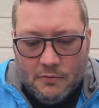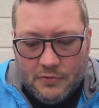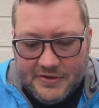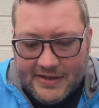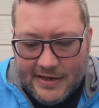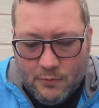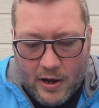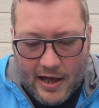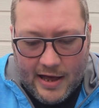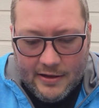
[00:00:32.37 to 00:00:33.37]
we'll see
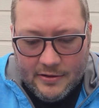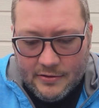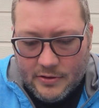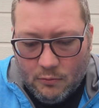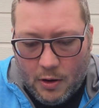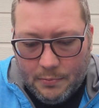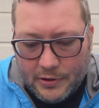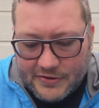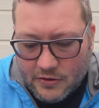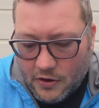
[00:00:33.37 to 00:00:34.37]
where the
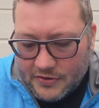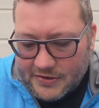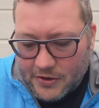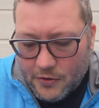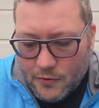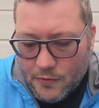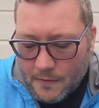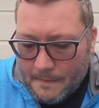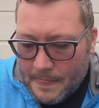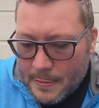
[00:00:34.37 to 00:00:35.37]
OnePlus Nord 2
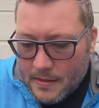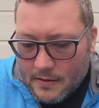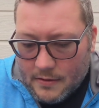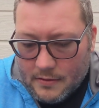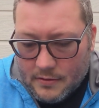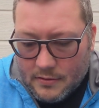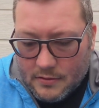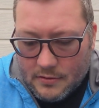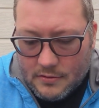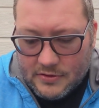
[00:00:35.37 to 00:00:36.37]

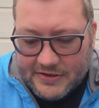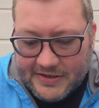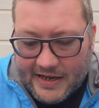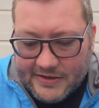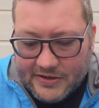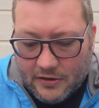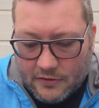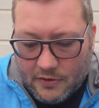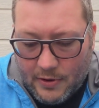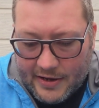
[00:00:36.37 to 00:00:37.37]
sits
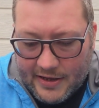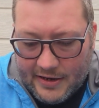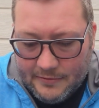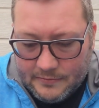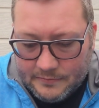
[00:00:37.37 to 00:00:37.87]
along the ranking.